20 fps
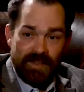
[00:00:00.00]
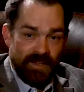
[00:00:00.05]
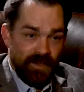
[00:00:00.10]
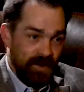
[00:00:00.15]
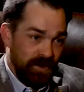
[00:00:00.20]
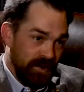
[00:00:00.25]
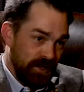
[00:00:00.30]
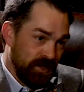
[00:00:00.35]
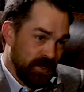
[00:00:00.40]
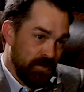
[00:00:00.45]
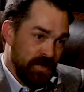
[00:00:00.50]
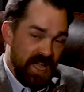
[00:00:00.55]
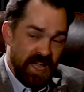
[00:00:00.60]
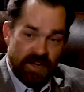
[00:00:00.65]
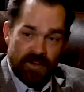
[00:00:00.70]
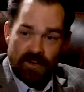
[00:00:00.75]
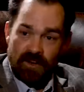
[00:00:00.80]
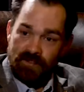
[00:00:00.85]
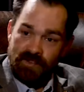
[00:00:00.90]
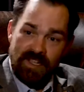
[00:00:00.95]
the
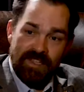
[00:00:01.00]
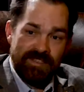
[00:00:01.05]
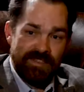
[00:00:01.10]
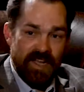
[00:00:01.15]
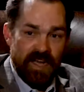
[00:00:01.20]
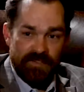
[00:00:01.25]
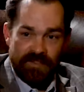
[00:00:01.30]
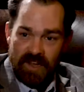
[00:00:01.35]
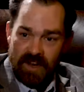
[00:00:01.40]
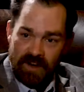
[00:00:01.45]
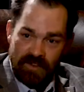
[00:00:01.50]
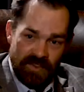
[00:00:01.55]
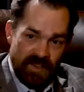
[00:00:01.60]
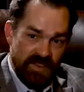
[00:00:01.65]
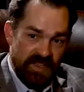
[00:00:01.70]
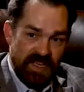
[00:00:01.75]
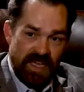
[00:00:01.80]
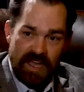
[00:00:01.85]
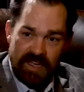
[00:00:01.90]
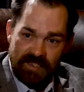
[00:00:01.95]
commander, if he's not there,
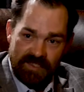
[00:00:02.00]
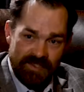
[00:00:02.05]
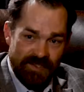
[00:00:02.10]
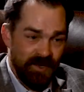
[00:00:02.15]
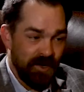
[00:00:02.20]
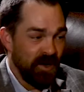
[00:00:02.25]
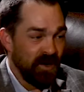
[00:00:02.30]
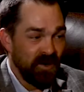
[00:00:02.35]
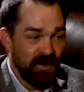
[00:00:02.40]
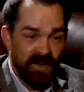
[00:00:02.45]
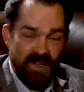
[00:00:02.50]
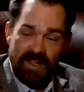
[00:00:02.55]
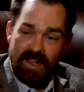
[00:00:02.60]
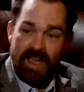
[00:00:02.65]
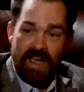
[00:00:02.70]
then the XO,